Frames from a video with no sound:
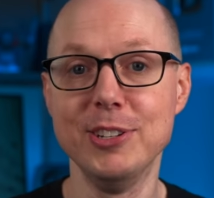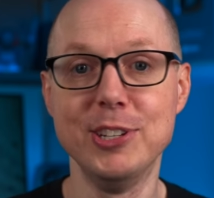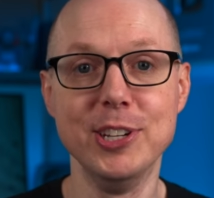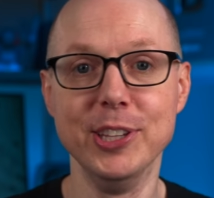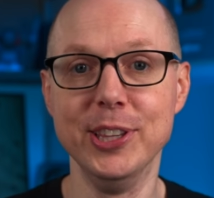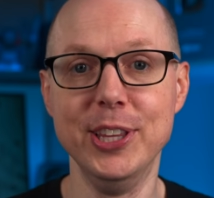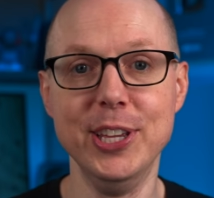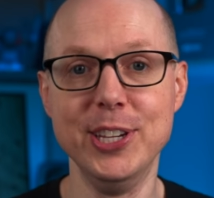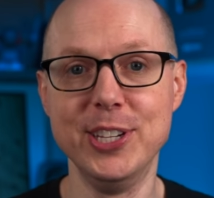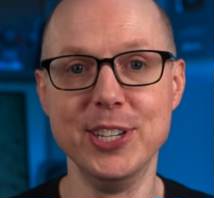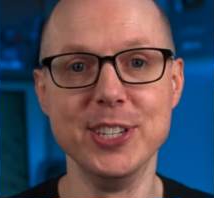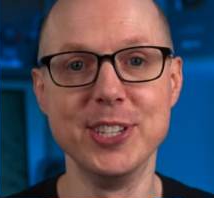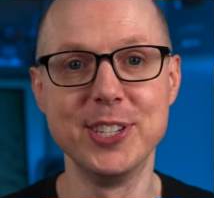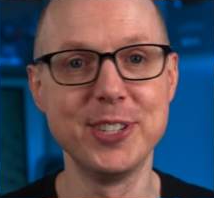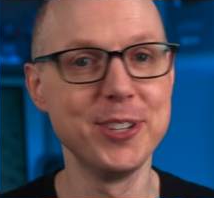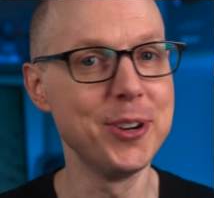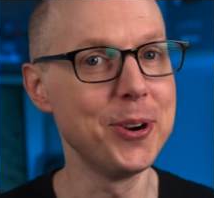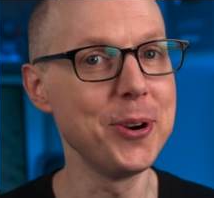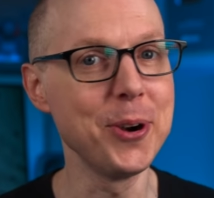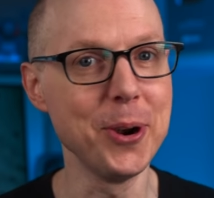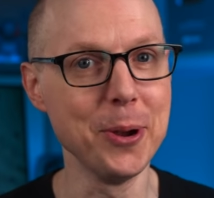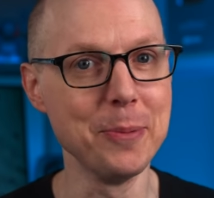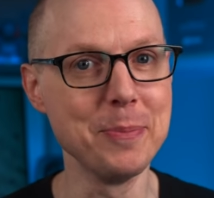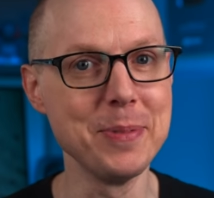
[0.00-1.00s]
delicious
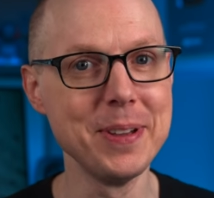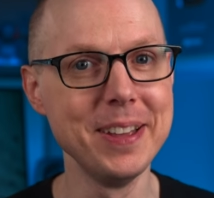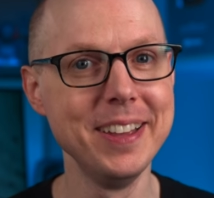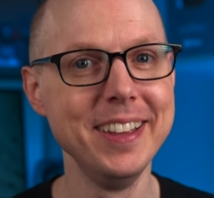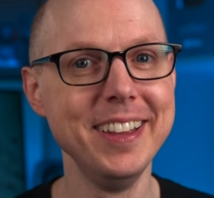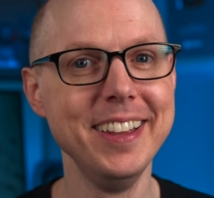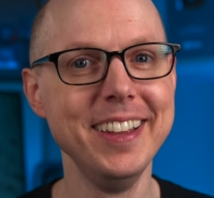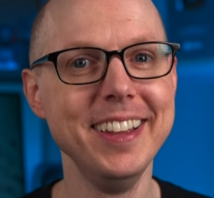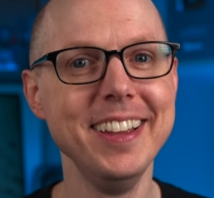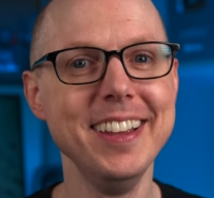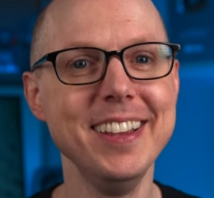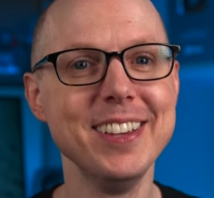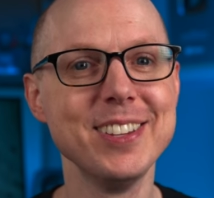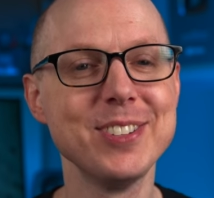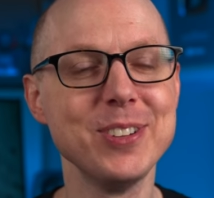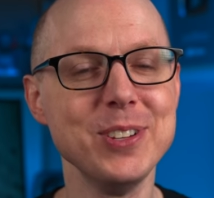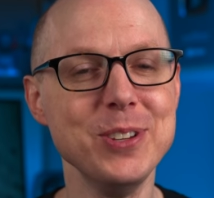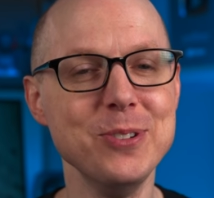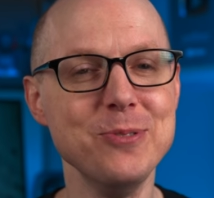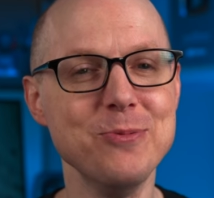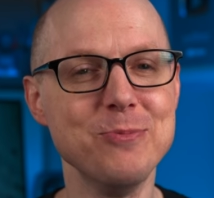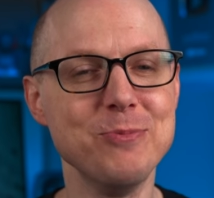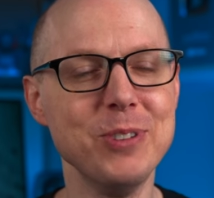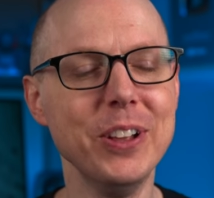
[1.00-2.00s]
syrup, so
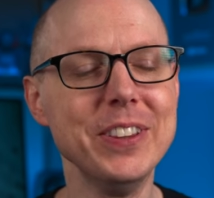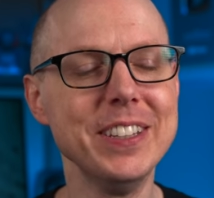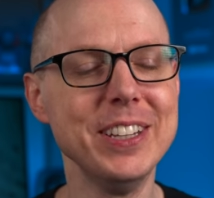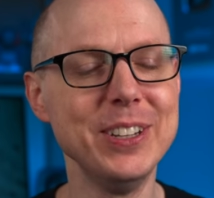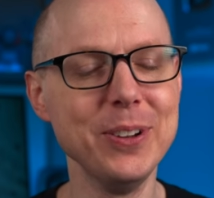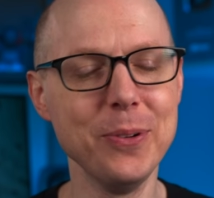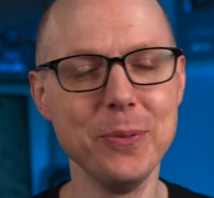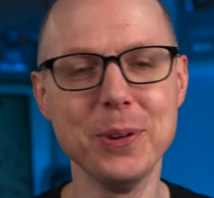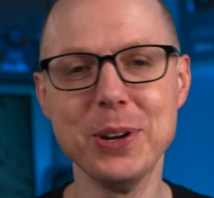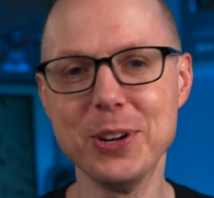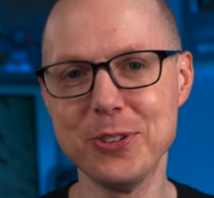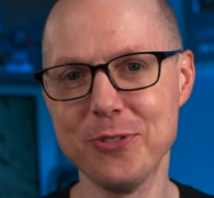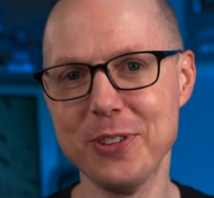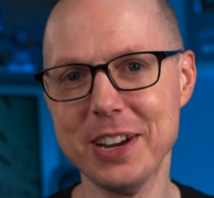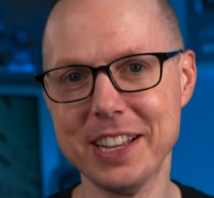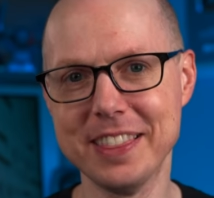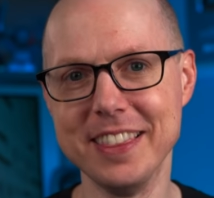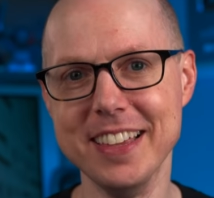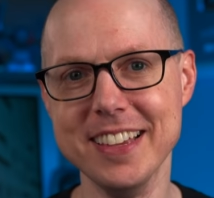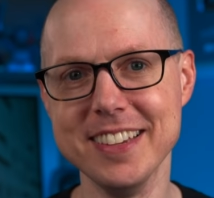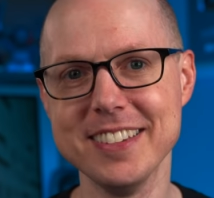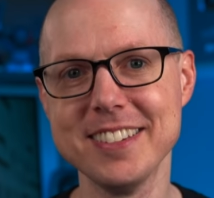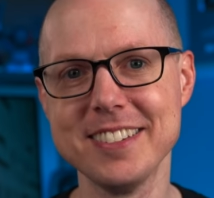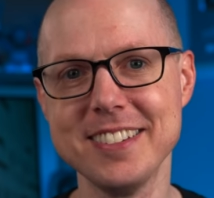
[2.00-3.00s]
you really don't want to drink
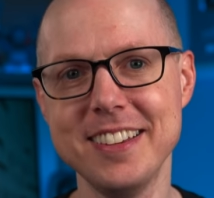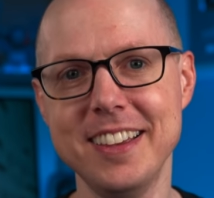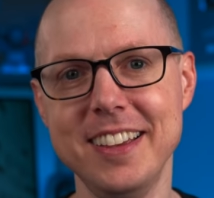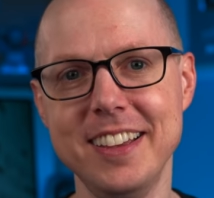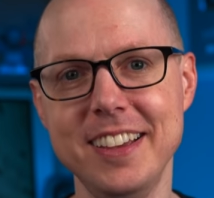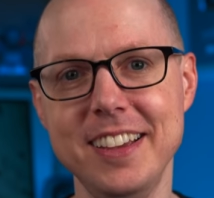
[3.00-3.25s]
this.